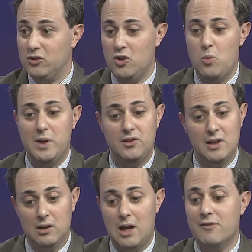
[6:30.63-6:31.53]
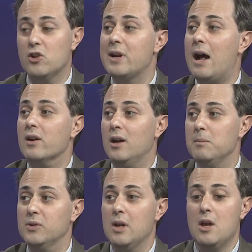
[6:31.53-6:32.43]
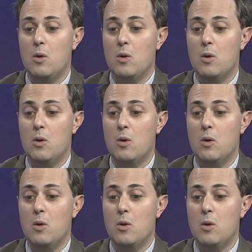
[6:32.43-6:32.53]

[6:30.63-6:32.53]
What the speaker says: too. We see a lot of good outcomes.